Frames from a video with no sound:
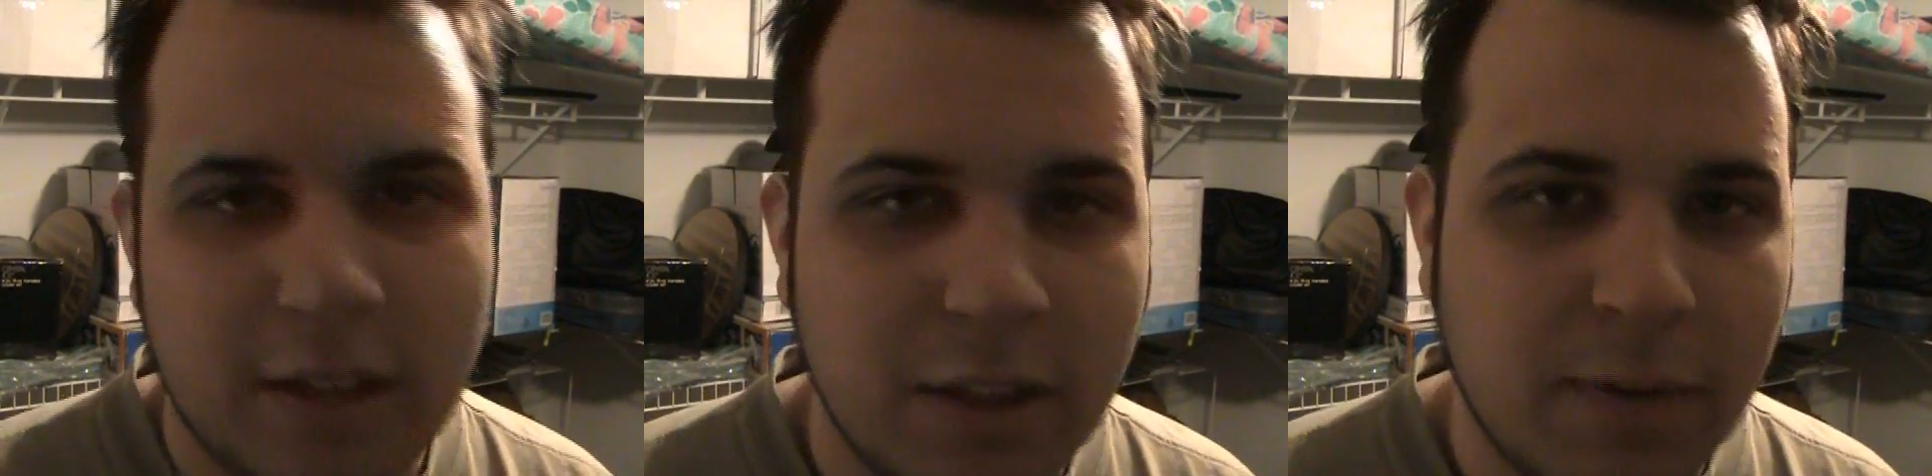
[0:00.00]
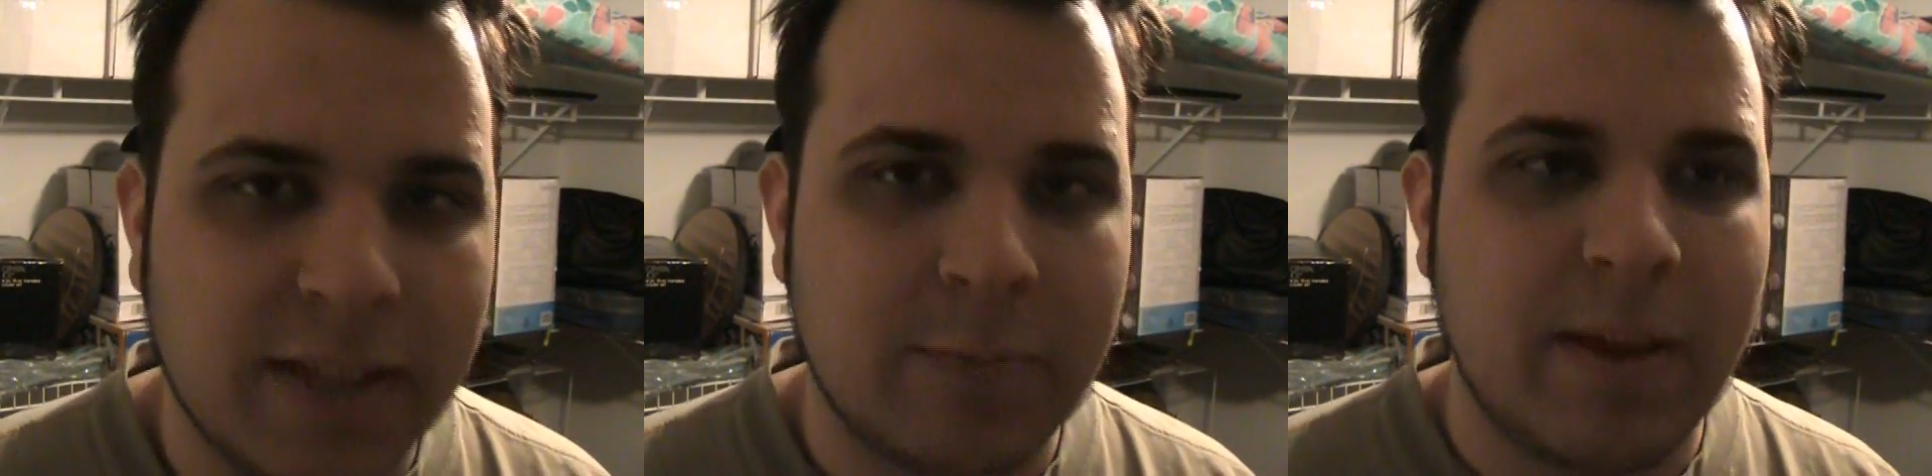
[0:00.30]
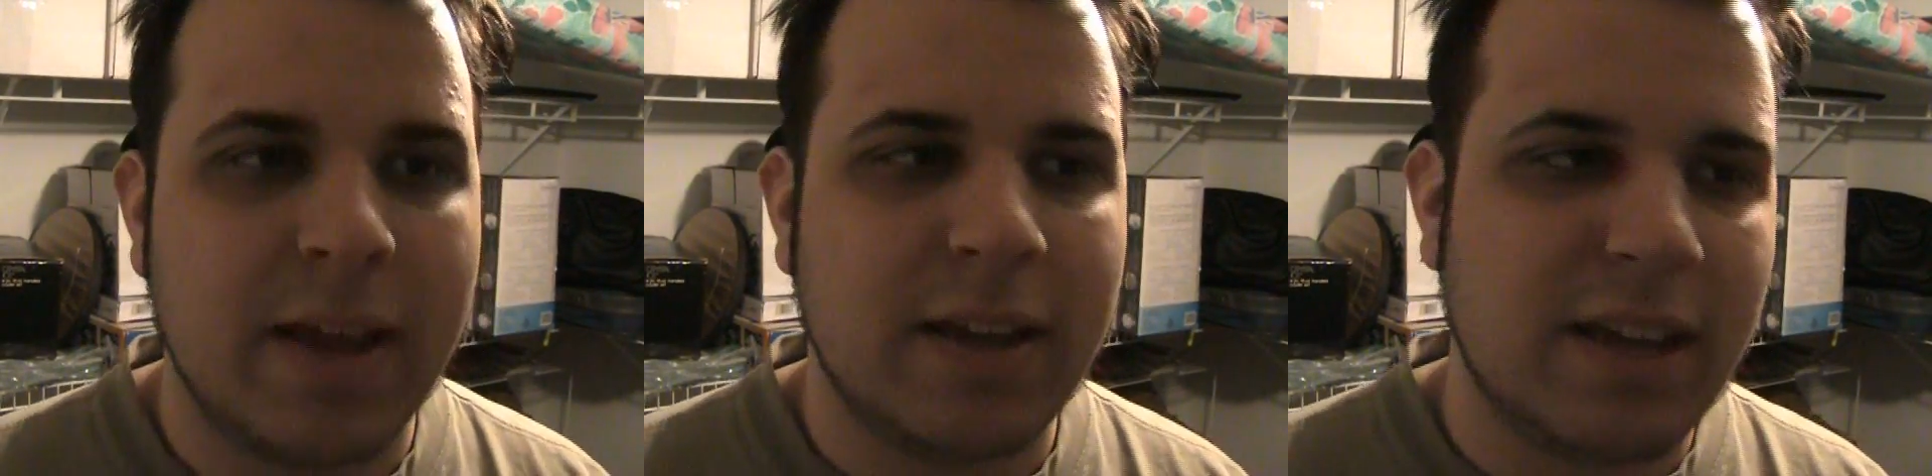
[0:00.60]
in the West
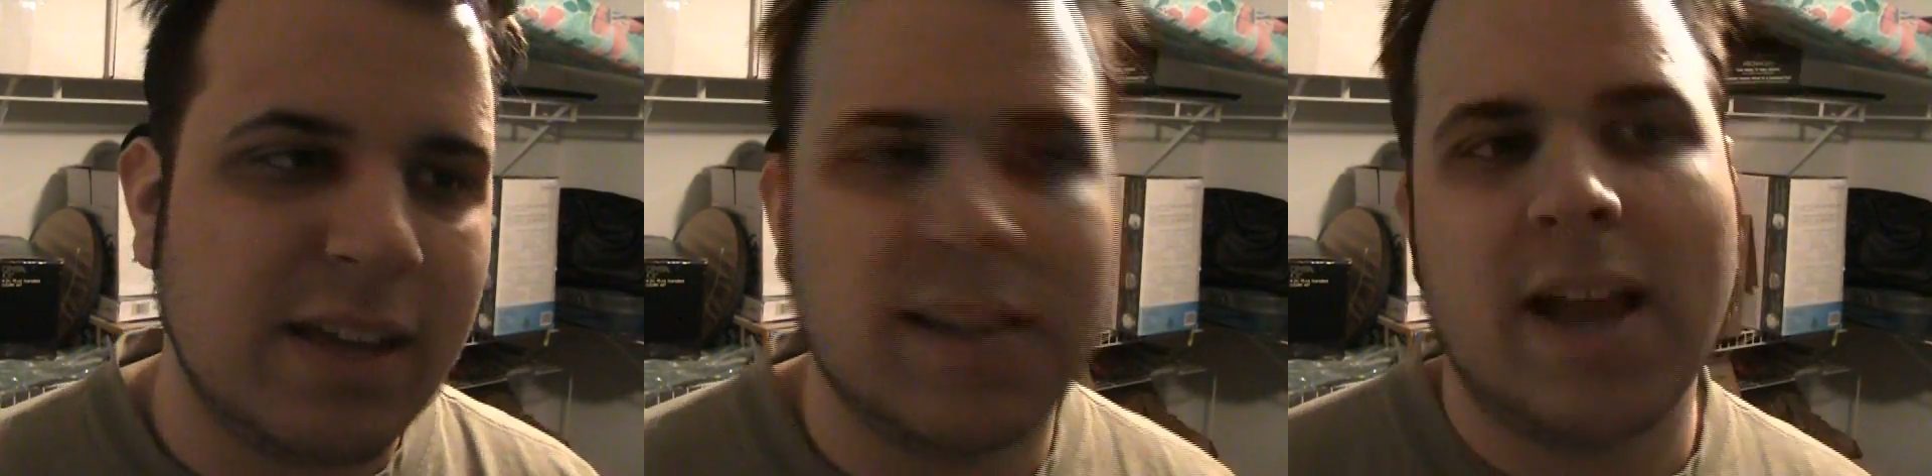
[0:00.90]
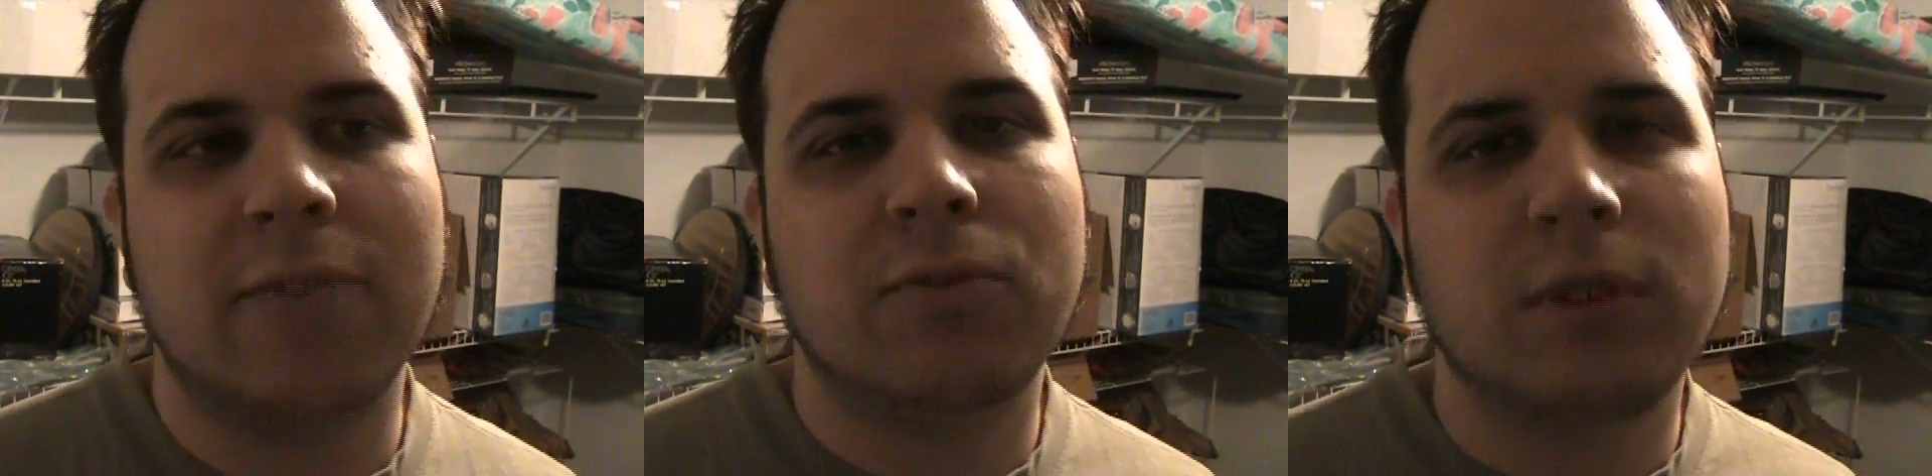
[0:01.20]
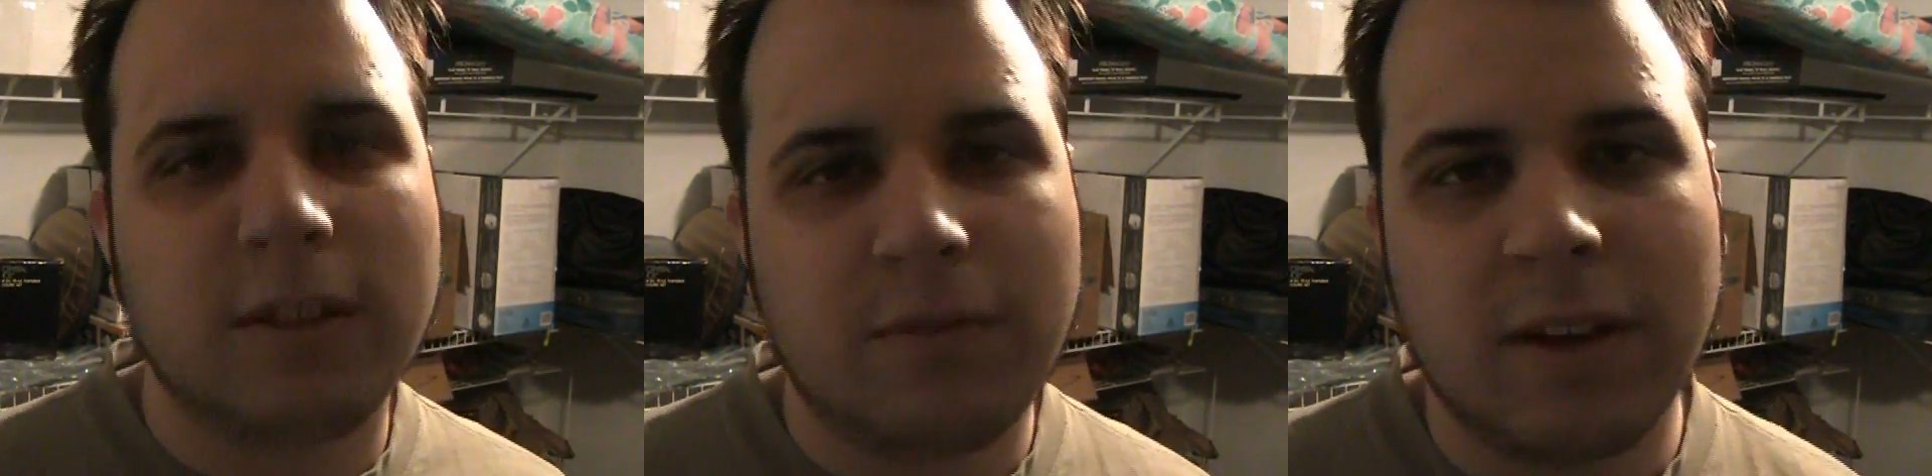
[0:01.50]
Bank is
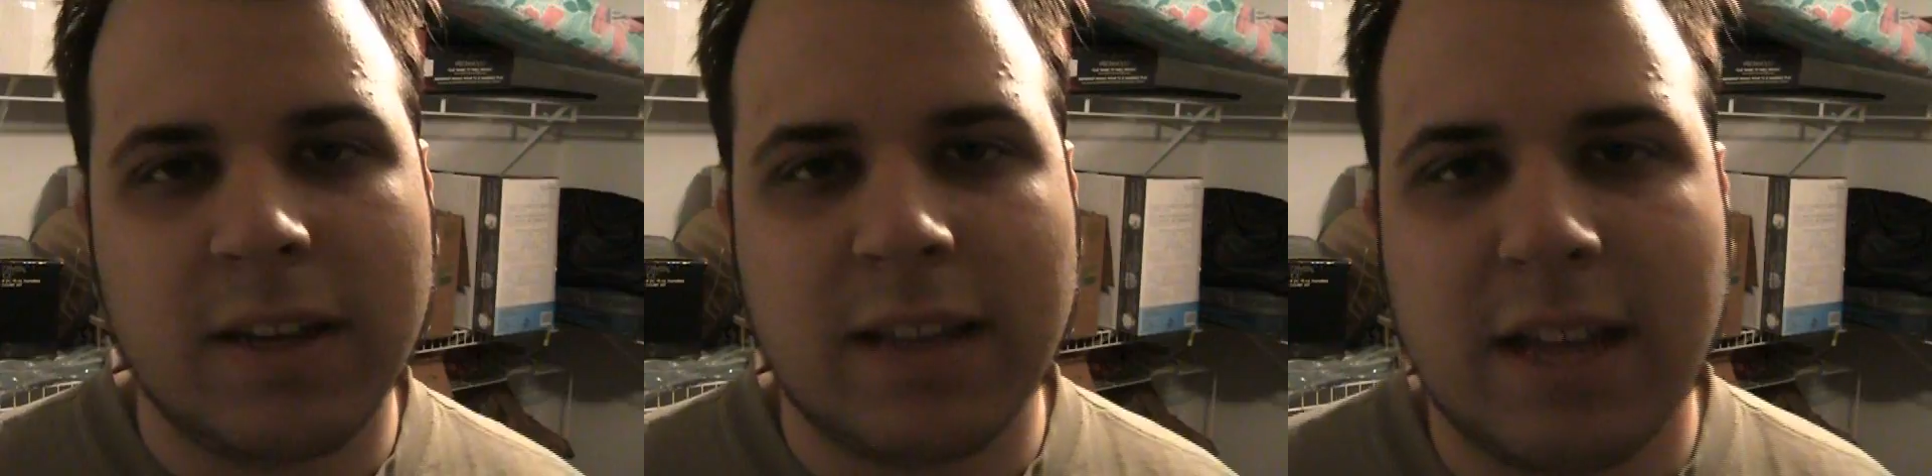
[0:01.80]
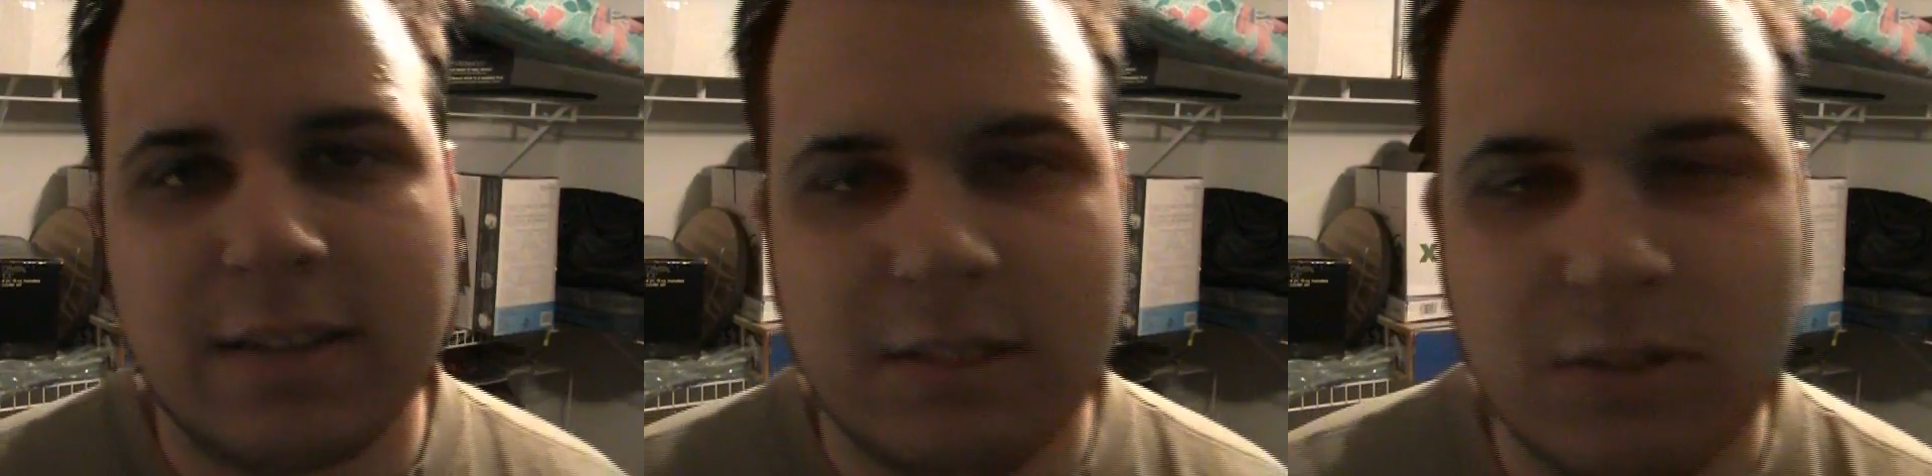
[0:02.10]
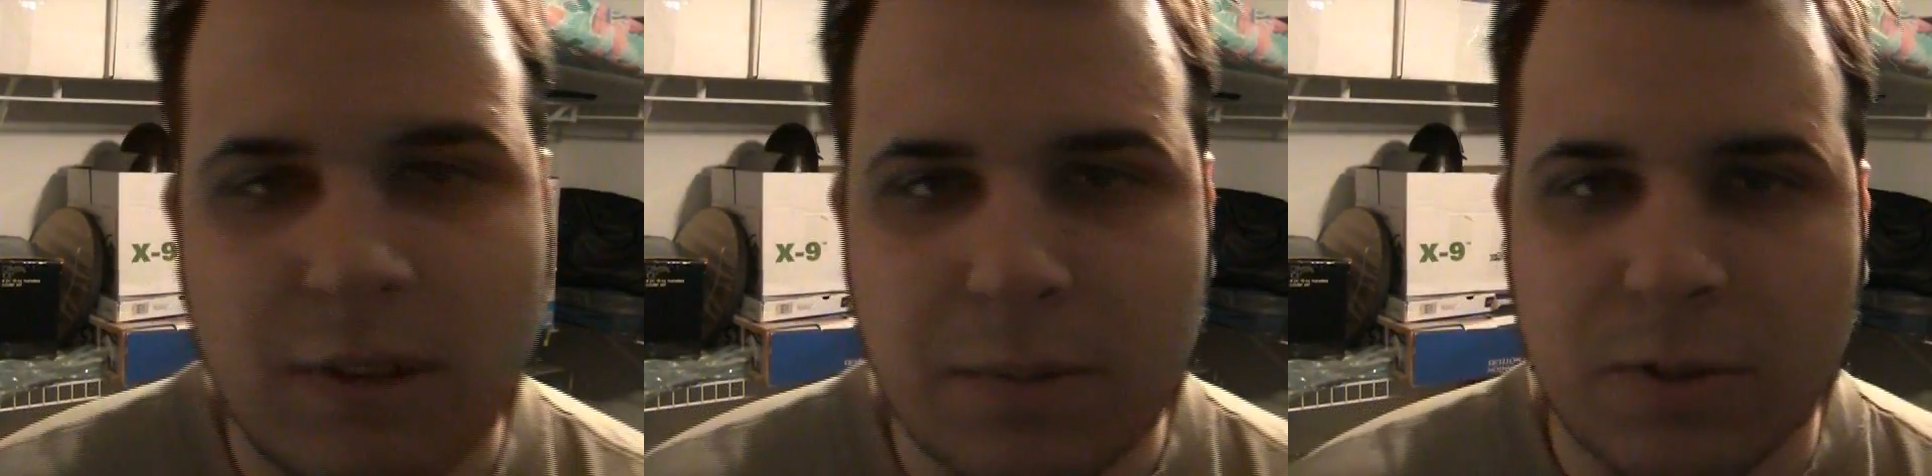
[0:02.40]
actually fitting that
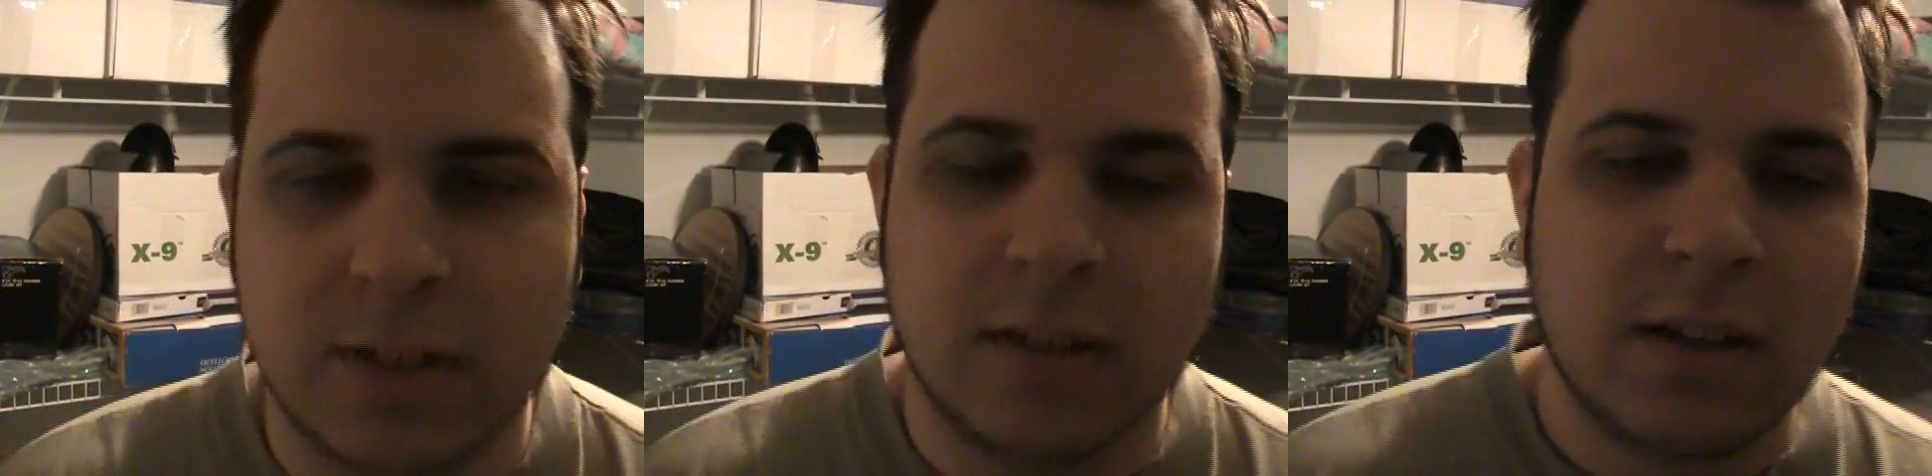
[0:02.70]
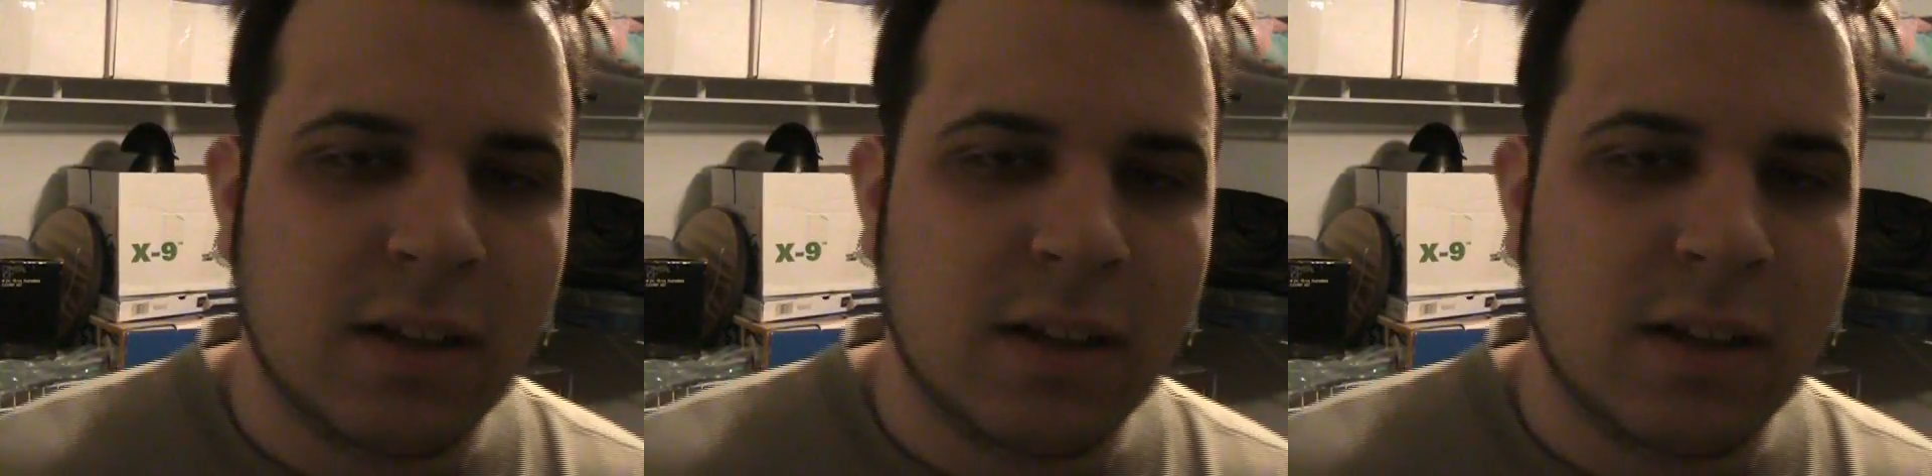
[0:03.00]
description.